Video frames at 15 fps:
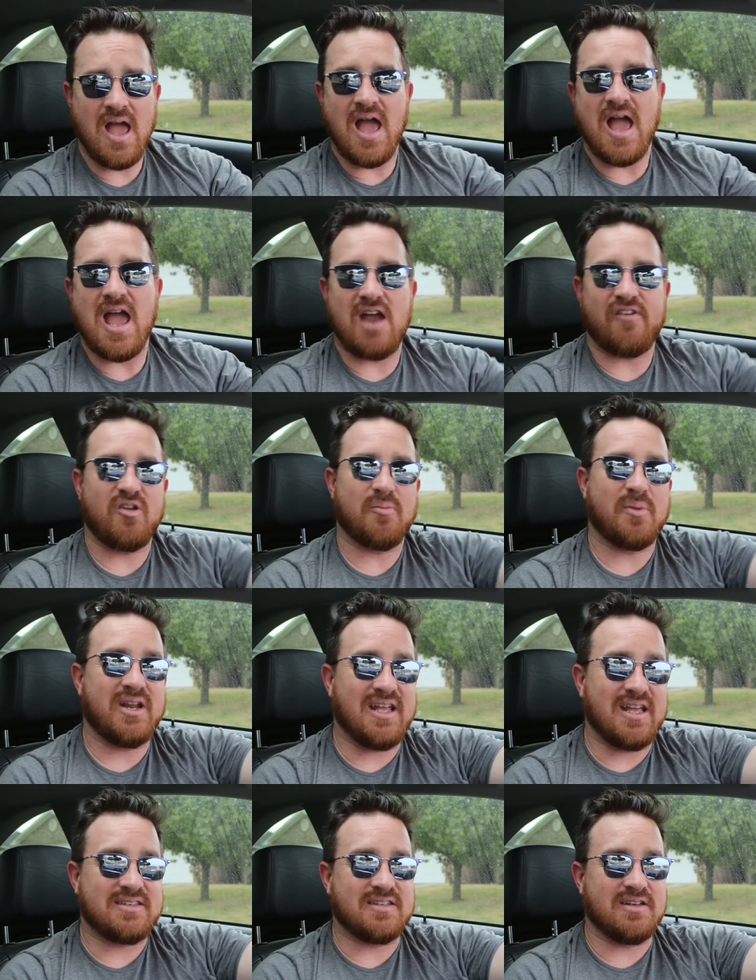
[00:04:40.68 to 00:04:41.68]
Hey
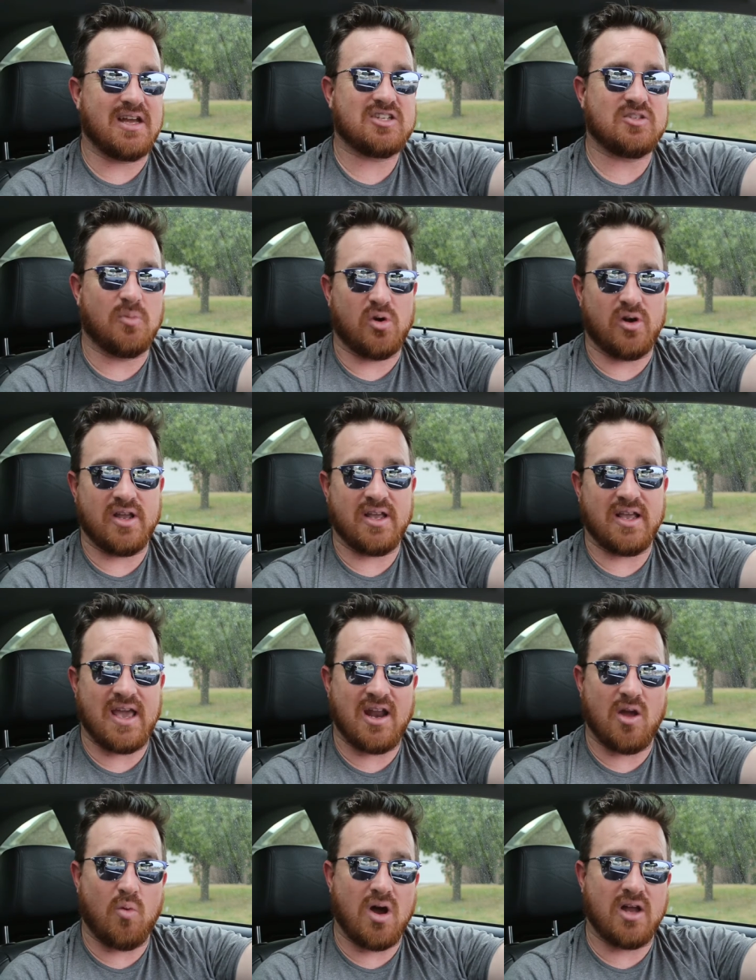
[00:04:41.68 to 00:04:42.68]
everybody, it's the next morning
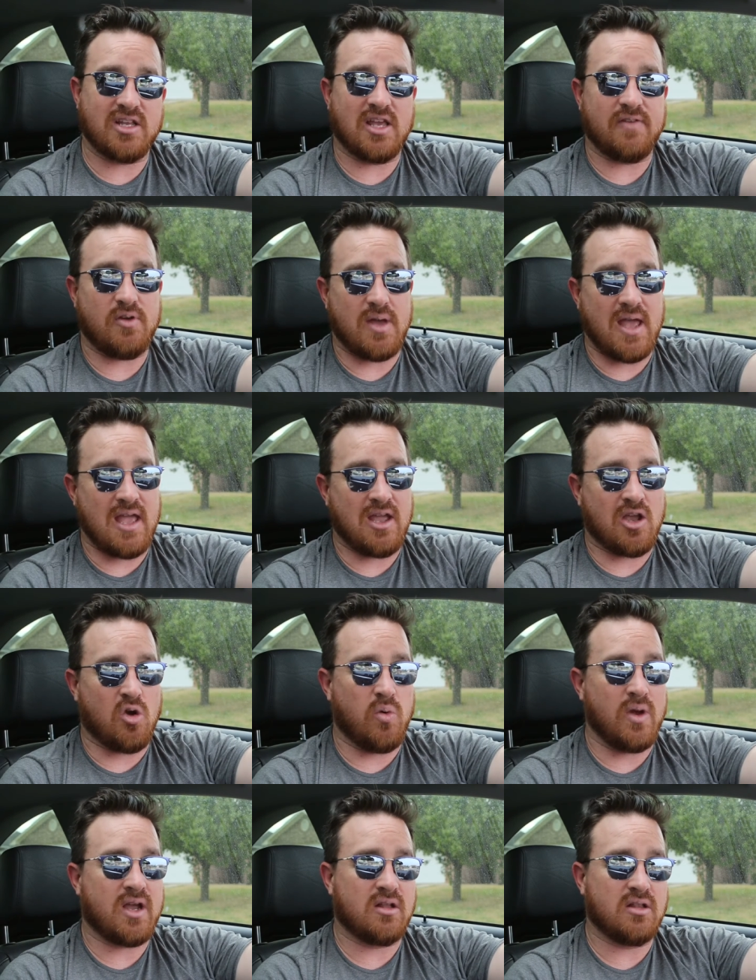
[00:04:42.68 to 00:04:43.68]
and I wanted to give you a
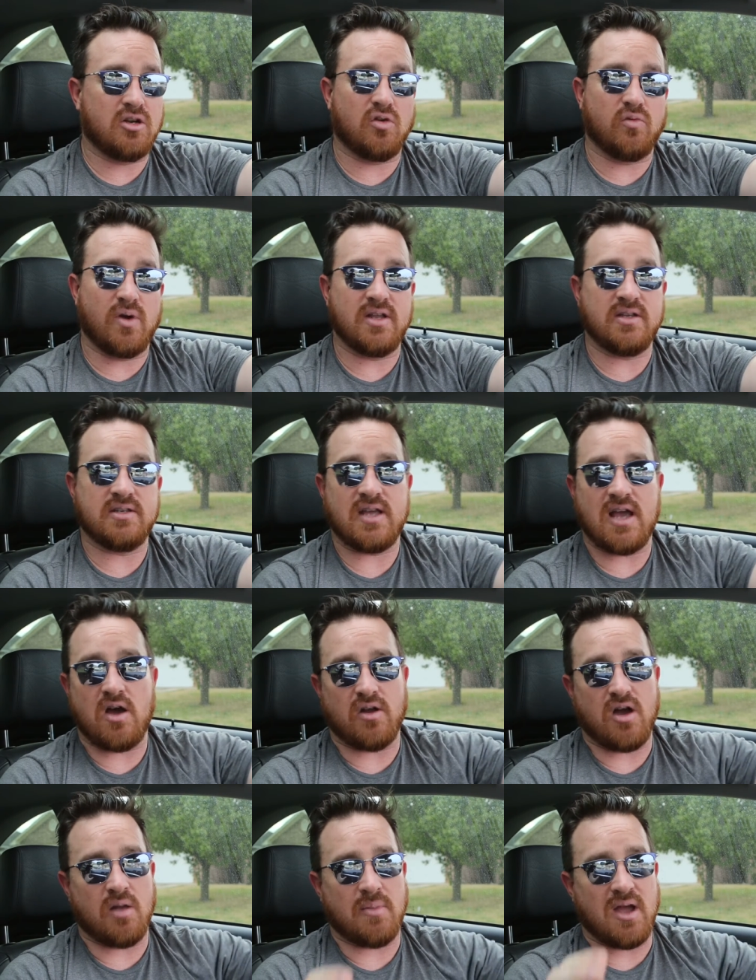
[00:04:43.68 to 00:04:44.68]
quick little
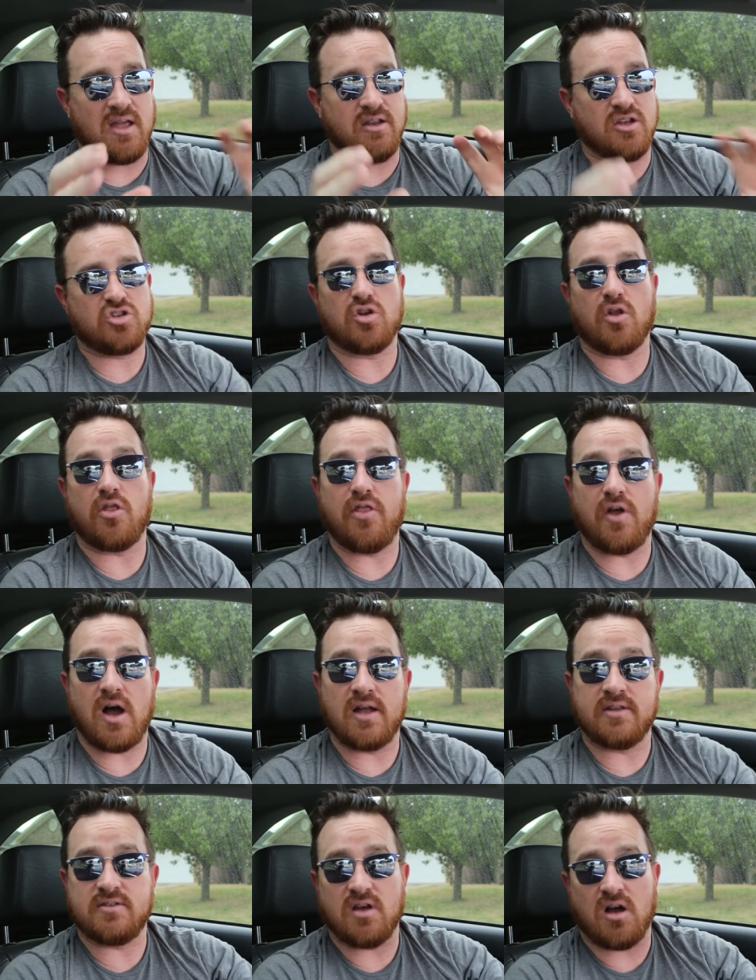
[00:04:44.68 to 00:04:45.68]
rundown on my initial
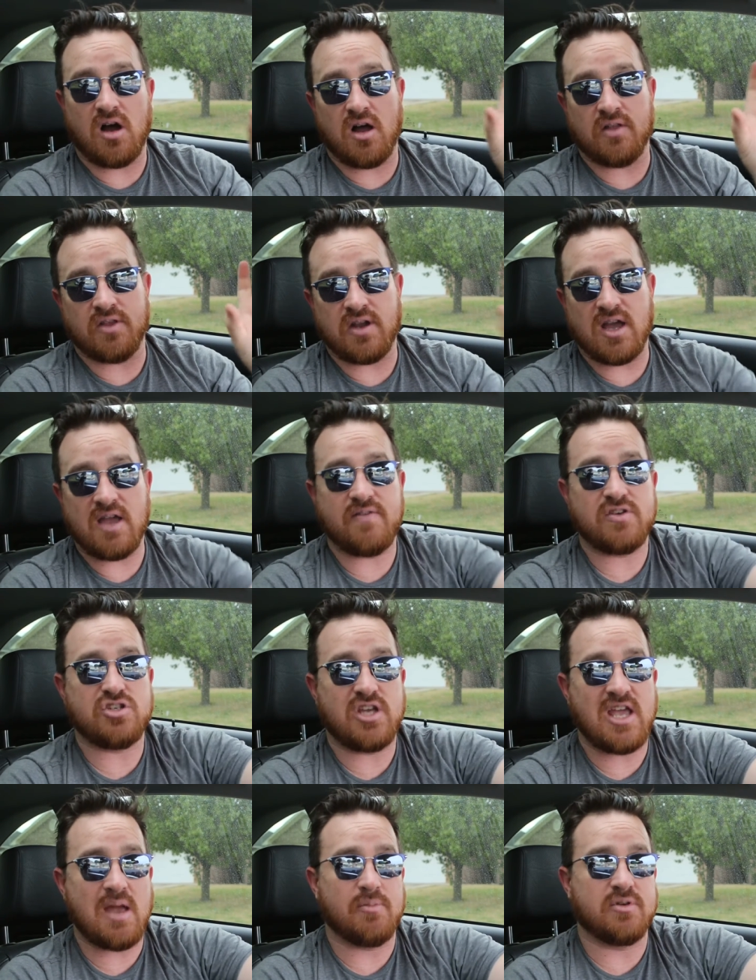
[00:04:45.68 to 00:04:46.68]
thoughts on the night
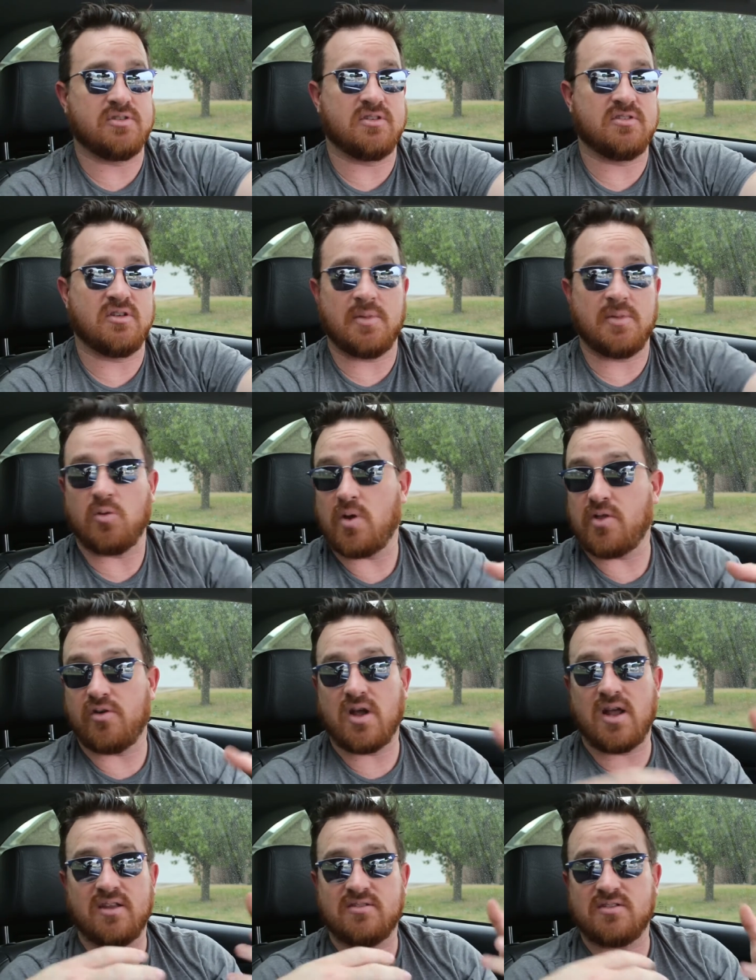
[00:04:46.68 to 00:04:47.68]
vision camera system and whether or
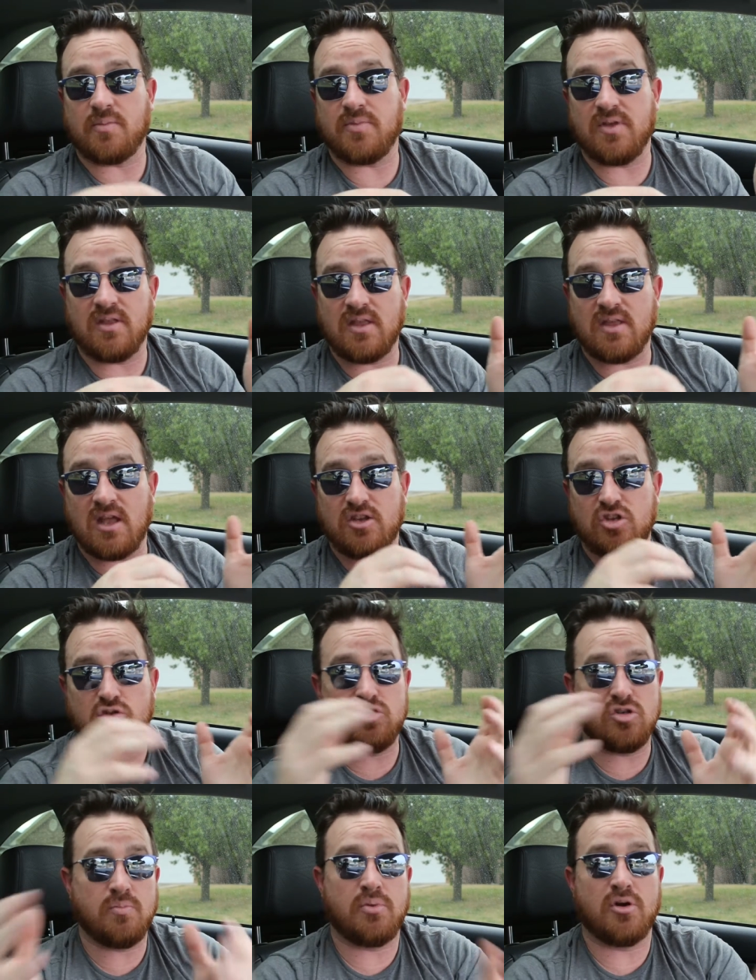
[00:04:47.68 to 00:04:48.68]
not it's something that you
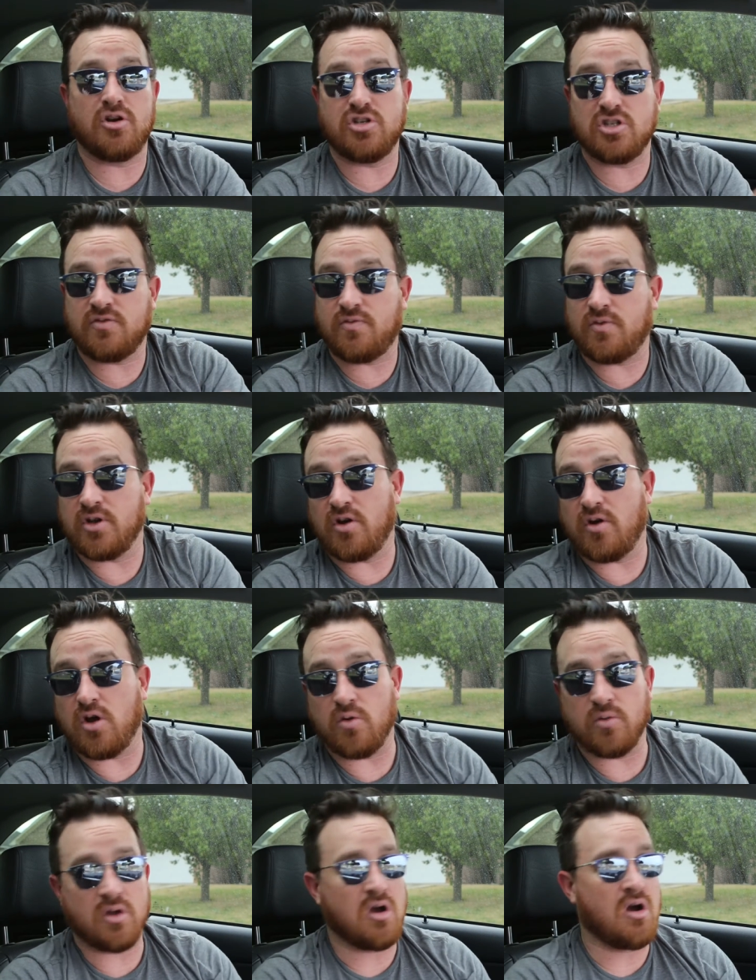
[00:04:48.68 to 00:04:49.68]
should purchase for your
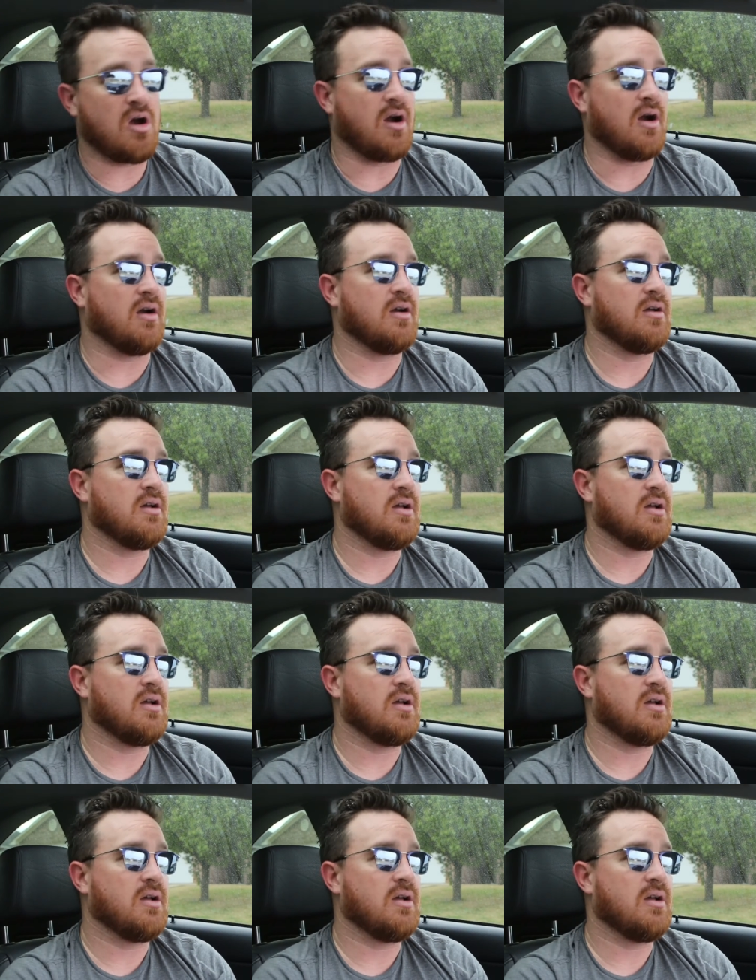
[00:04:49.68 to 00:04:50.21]
own car.